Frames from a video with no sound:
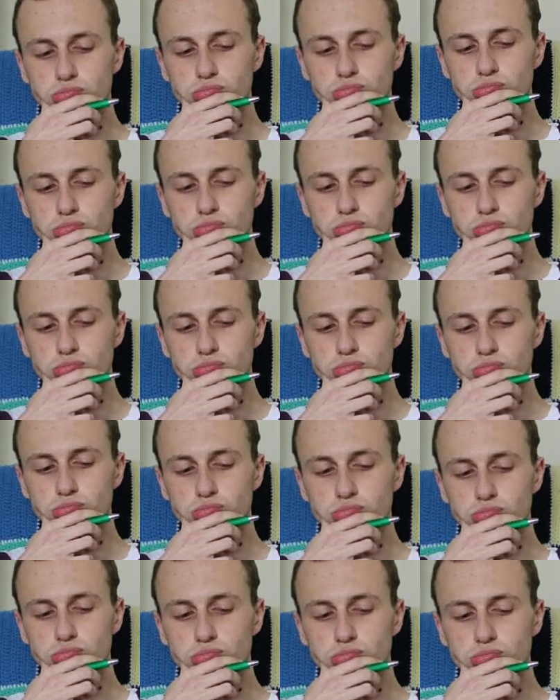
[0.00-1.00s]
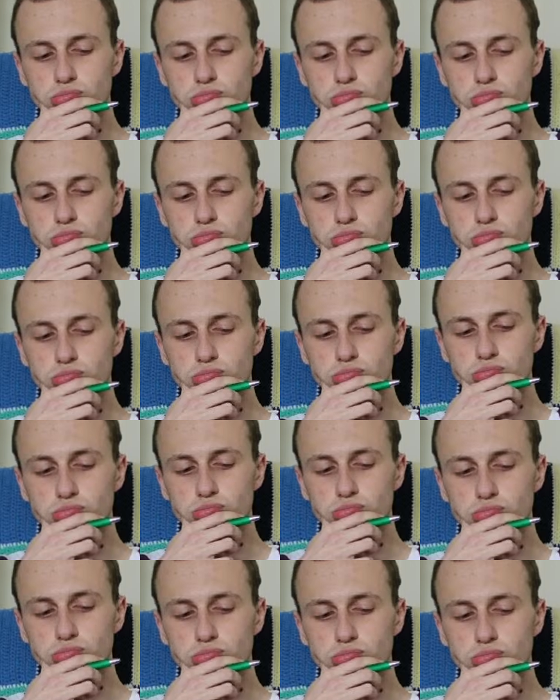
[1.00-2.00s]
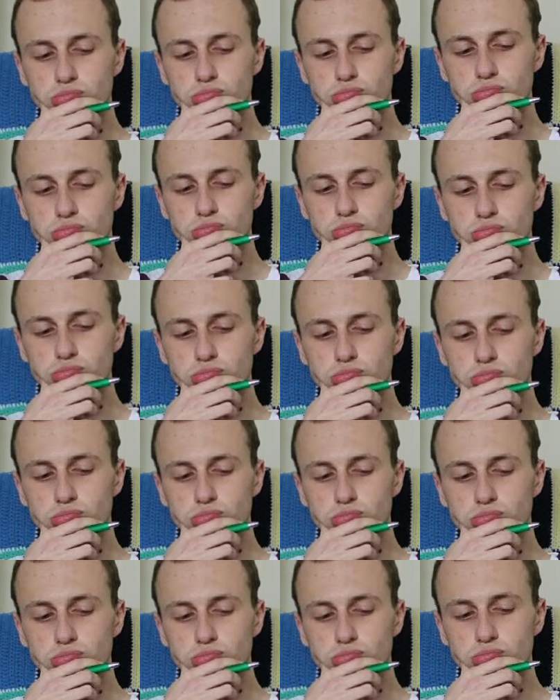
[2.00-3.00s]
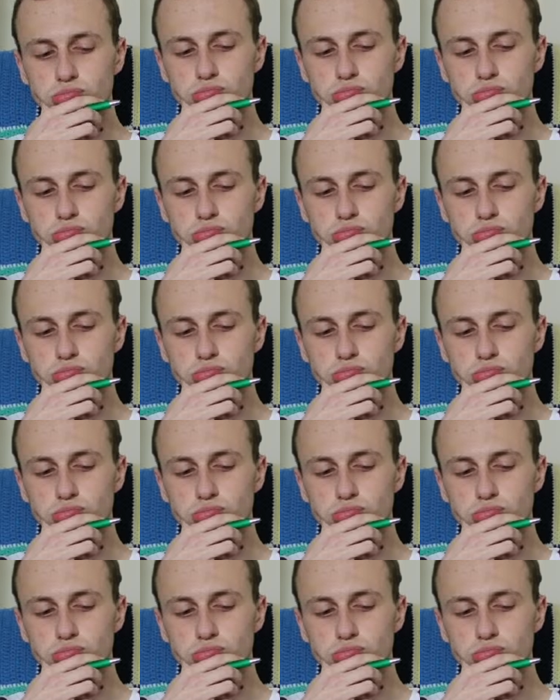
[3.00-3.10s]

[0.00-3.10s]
I think fall is a great season because